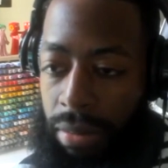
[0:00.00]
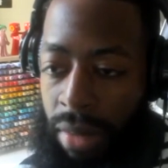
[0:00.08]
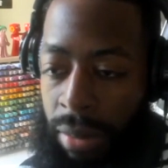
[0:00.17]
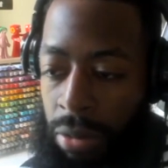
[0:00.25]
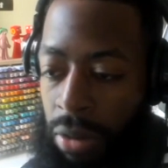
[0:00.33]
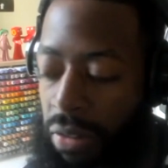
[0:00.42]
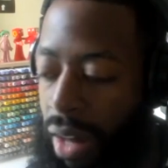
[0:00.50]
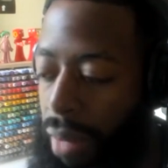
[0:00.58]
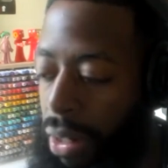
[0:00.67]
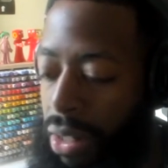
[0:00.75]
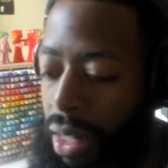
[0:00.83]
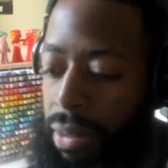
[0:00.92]
maybe with
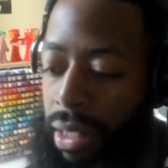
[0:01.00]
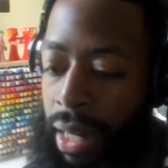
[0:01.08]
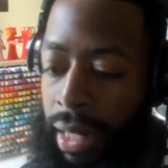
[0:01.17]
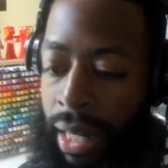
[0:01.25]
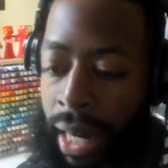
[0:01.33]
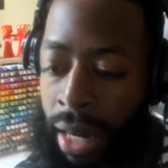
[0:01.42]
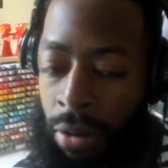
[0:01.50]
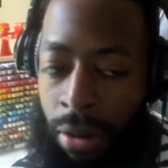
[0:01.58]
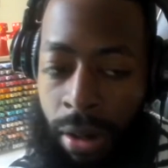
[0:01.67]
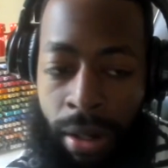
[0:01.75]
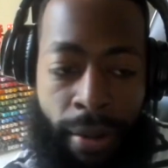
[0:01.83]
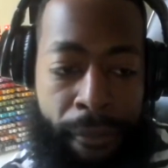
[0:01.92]
family or something like that,
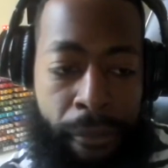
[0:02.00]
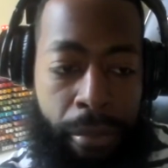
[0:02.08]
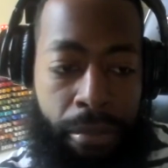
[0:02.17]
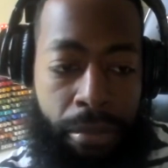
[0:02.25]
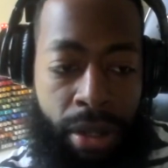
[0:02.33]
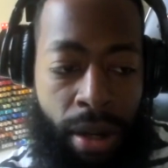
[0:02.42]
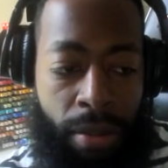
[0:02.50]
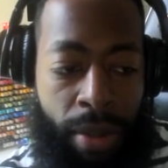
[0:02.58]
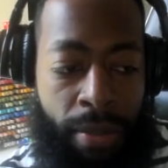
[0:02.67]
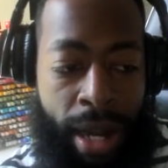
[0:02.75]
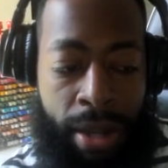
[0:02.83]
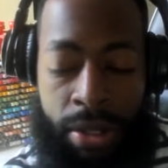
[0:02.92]
or
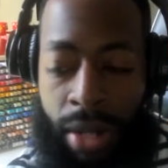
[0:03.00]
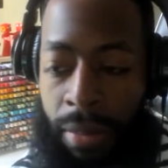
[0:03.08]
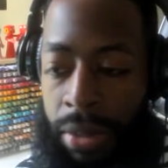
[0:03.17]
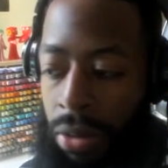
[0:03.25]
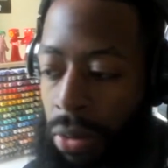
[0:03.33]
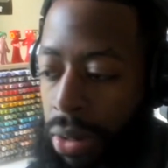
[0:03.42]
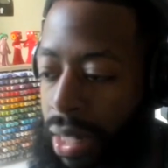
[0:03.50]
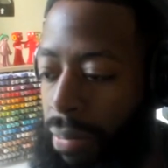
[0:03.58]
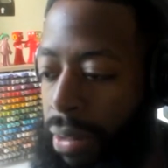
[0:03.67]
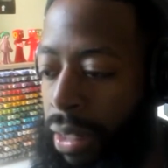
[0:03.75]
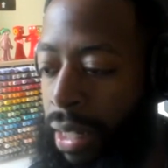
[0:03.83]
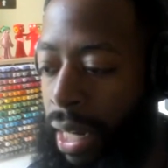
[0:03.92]
I'm out, I'm doing
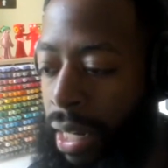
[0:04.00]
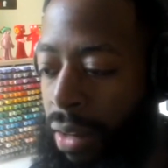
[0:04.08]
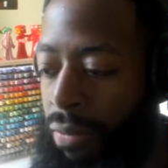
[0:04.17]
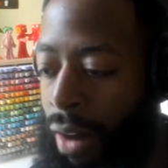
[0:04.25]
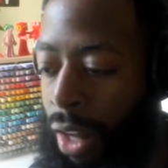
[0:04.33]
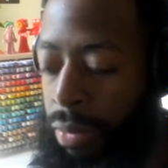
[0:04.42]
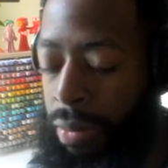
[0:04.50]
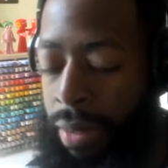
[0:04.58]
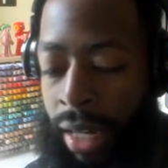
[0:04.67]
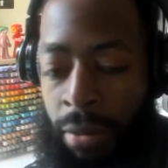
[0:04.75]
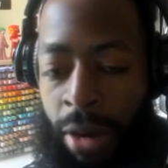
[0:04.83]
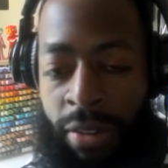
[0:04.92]
something that involves me
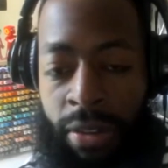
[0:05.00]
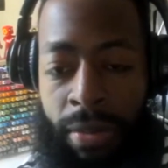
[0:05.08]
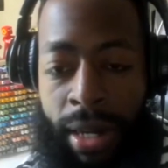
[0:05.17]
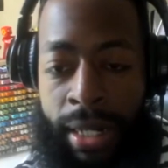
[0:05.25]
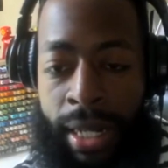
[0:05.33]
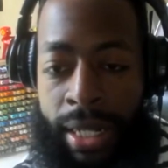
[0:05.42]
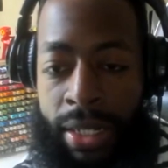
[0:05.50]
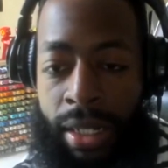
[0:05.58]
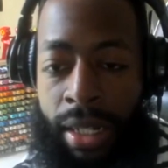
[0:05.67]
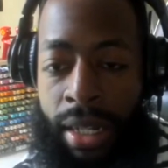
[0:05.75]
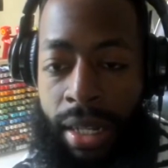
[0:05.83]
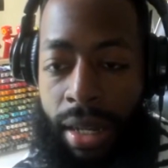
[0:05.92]
being away from my desk.
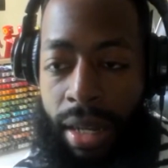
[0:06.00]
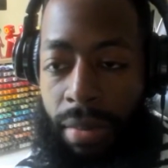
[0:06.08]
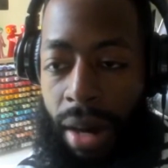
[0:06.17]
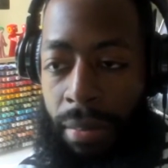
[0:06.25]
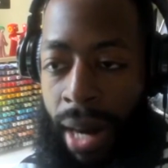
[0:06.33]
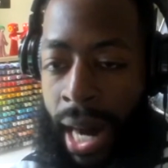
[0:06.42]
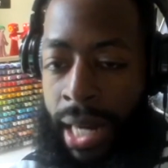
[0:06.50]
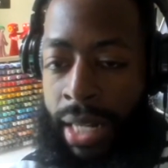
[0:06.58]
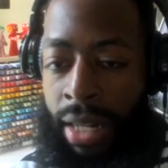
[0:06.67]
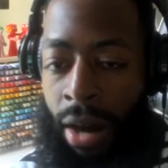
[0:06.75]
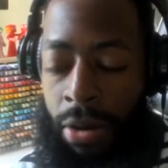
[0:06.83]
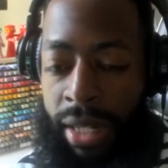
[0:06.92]
My mind
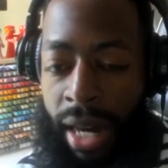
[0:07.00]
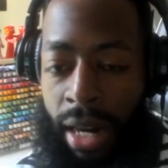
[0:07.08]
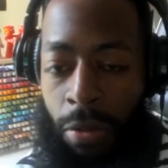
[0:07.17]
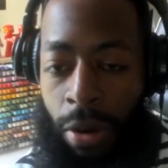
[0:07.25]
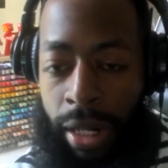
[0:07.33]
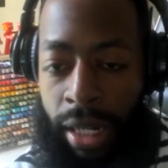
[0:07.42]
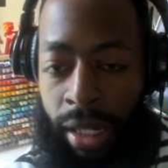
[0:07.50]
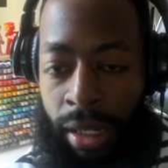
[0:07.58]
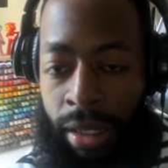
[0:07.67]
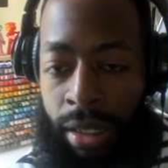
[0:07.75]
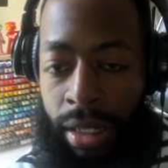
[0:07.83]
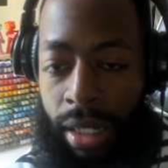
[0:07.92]
is always kind of
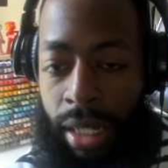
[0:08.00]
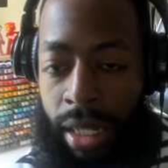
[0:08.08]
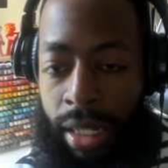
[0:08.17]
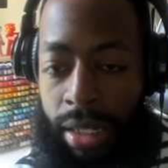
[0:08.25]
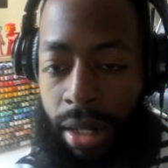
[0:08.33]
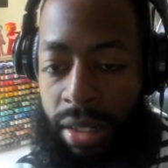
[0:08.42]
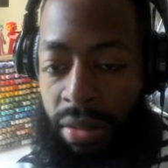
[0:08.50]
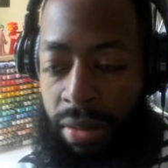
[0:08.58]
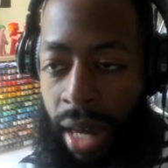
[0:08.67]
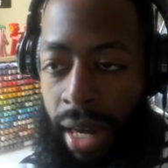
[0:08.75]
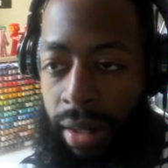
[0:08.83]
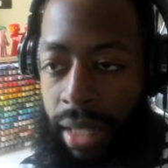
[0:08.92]
working in terms of
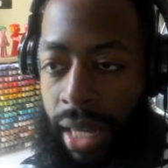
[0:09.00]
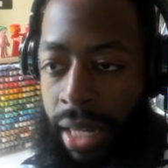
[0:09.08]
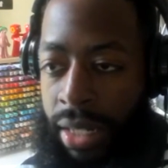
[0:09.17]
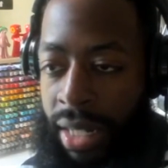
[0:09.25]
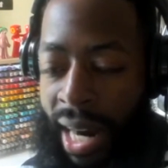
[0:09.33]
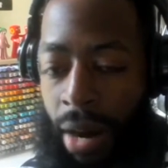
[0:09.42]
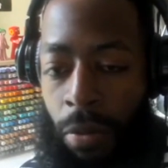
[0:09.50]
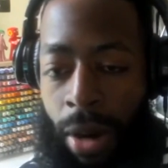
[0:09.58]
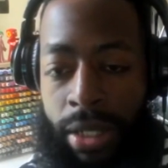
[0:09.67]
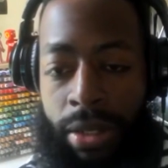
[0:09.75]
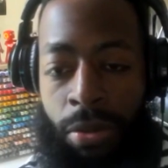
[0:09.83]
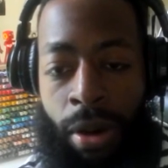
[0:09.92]
like things that I
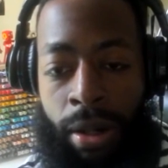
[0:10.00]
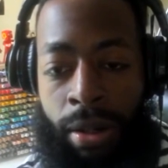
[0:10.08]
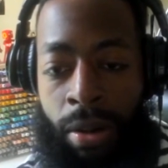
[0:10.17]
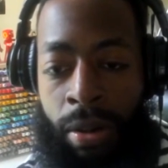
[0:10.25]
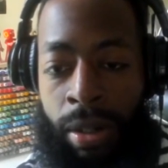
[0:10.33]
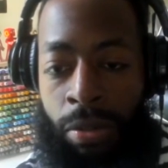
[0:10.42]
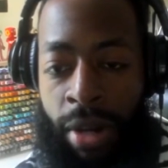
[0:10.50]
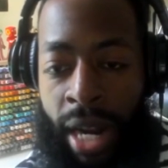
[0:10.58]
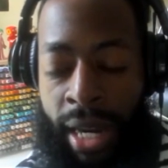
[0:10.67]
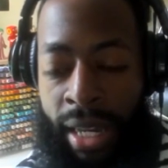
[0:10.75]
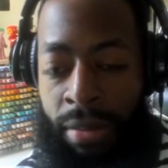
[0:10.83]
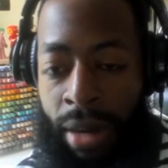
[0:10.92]
want to work on when I
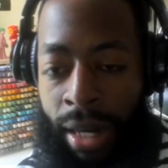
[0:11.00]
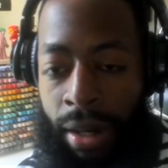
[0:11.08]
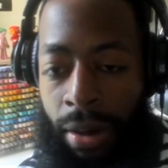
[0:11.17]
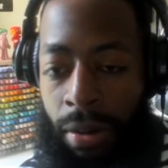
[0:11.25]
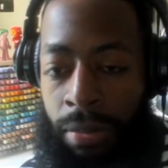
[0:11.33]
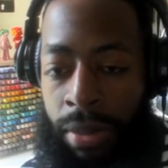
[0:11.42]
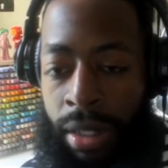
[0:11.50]
get back home.